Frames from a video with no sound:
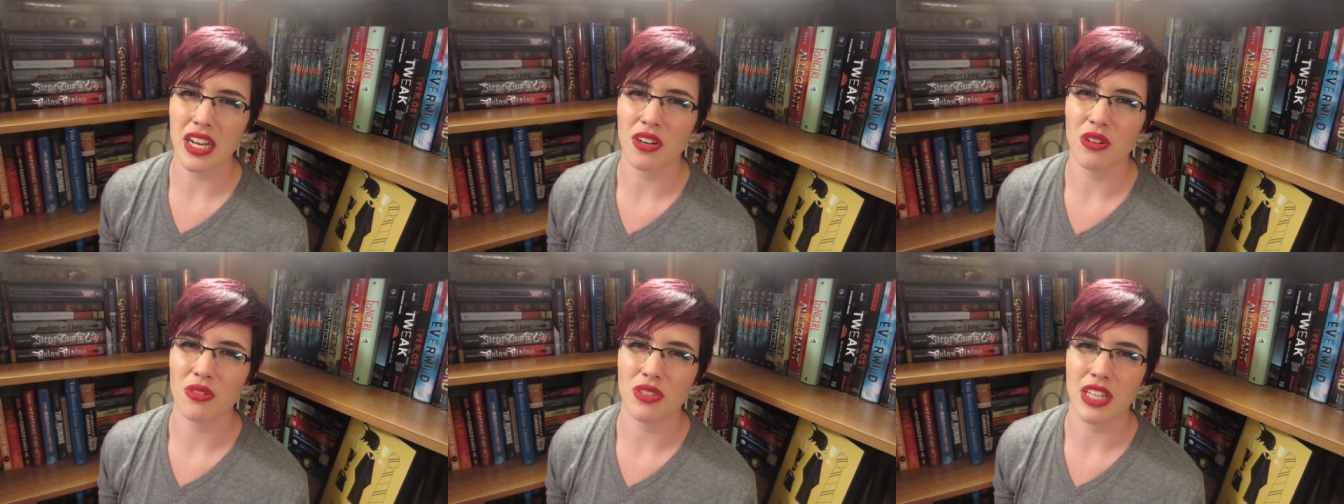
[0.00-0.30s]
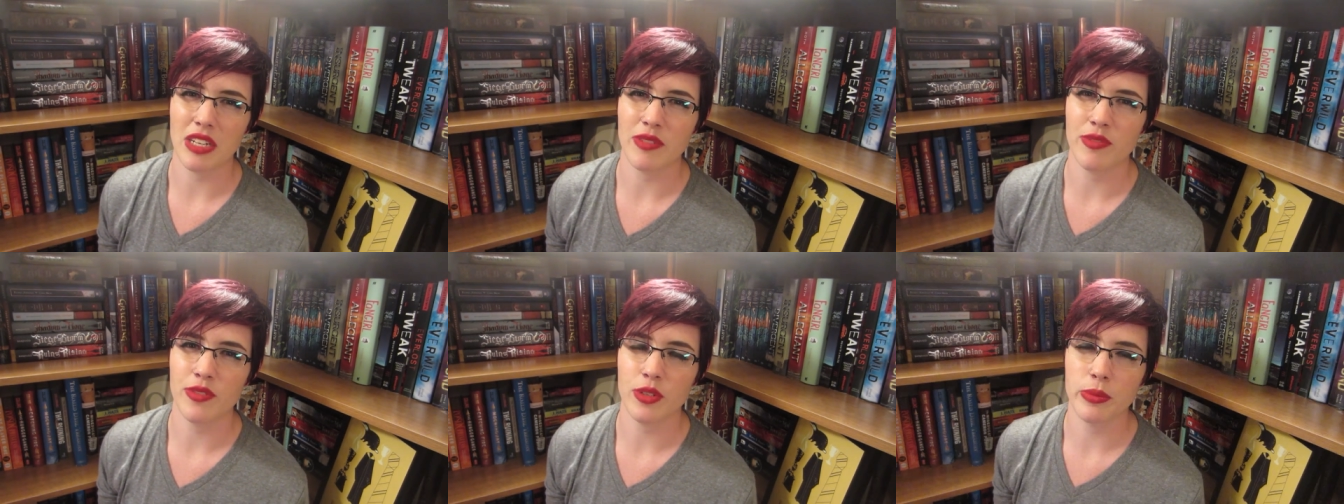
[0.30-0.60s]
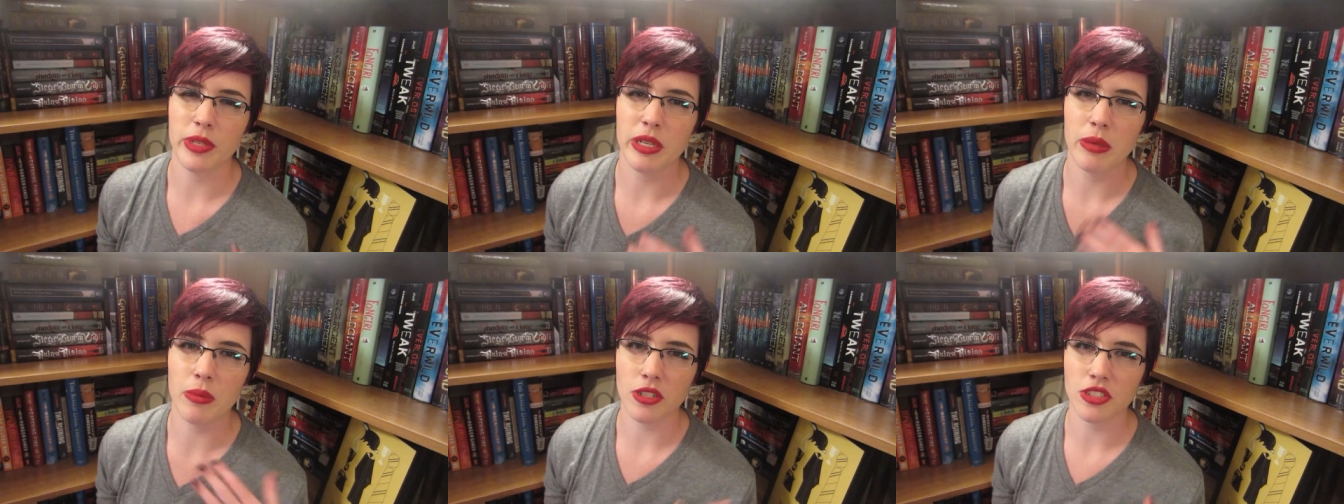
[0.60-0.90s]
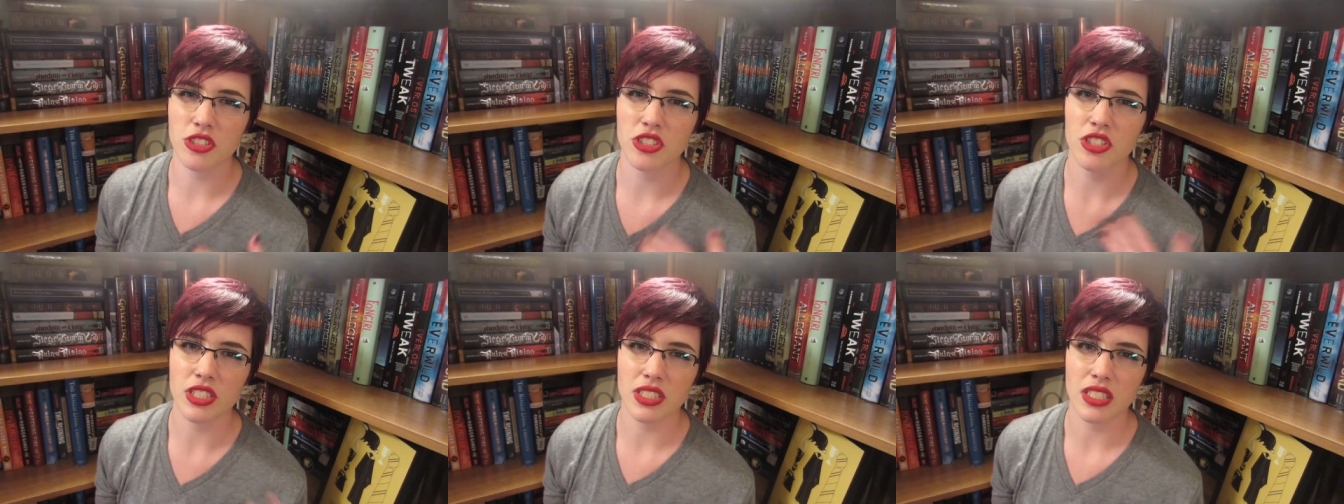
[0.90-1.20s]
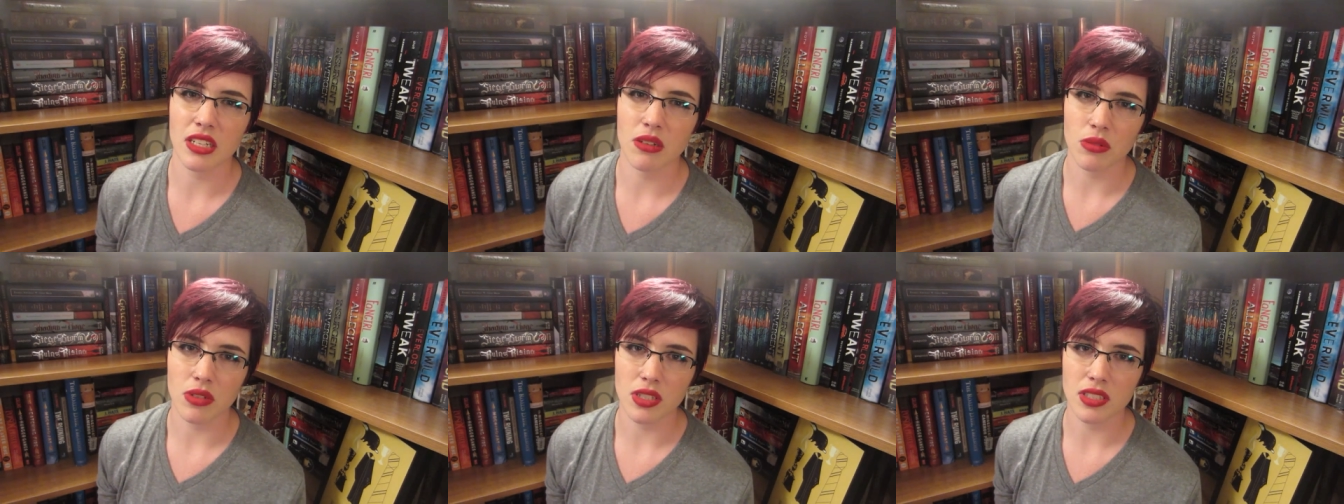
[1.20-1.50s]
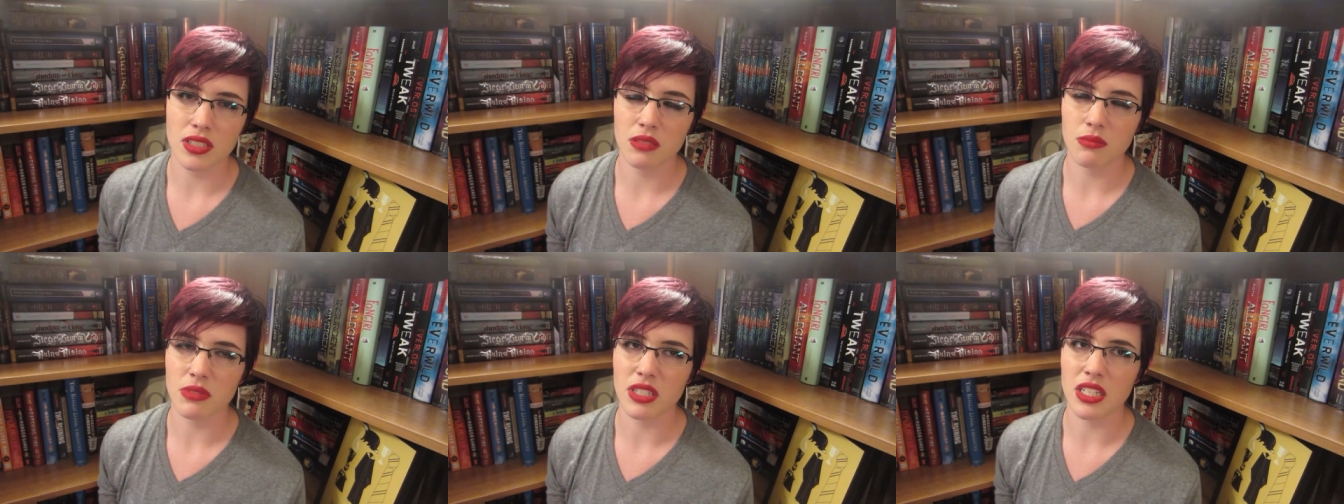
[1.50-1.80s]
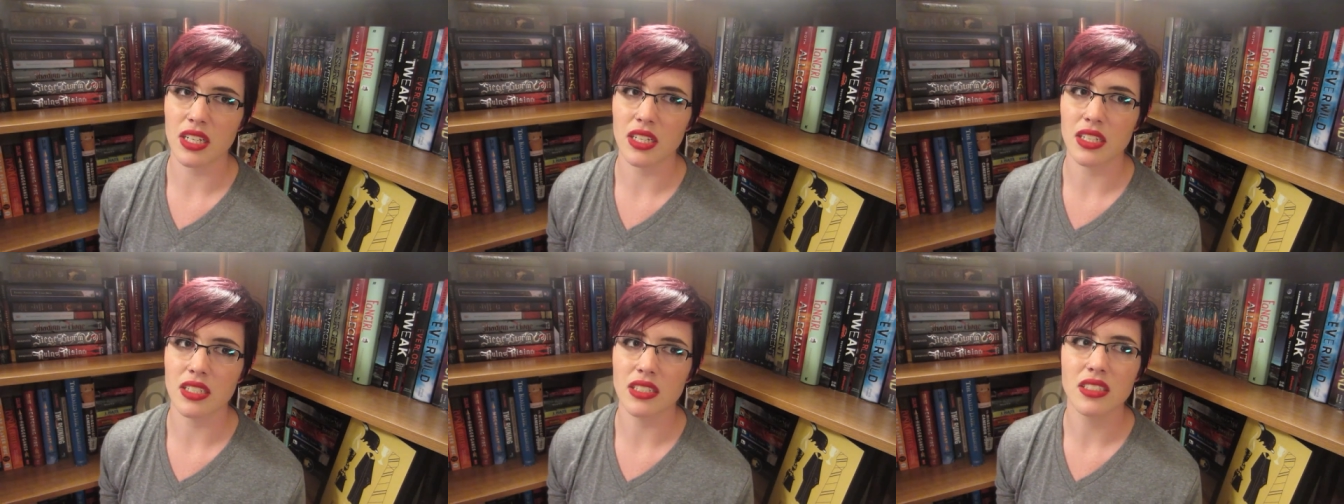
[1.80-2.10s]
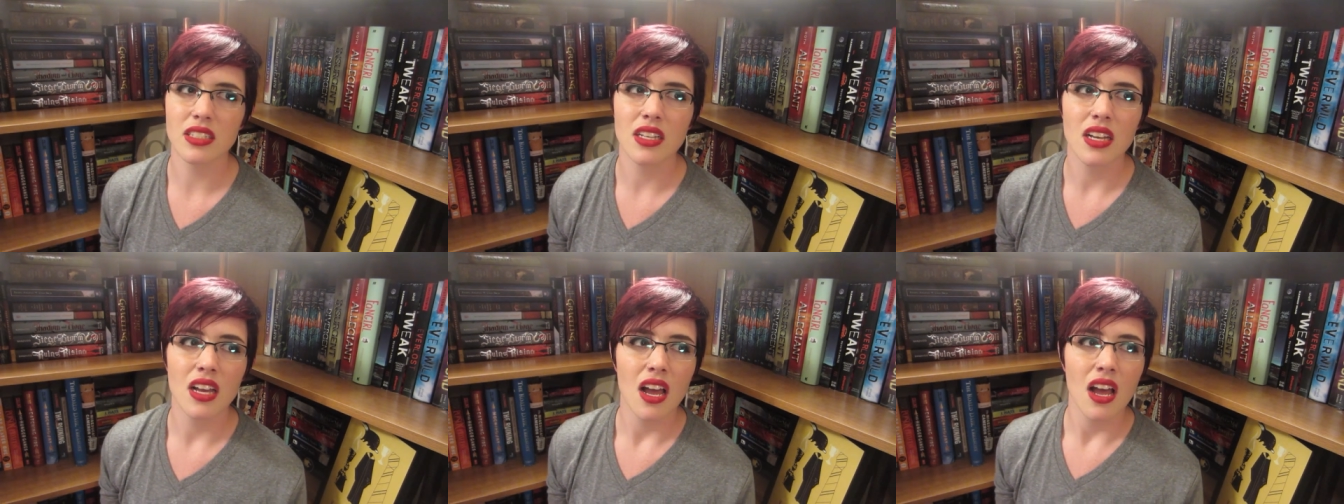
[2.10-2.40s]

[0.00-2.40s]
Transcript: I don't like filming a bunch of things at once because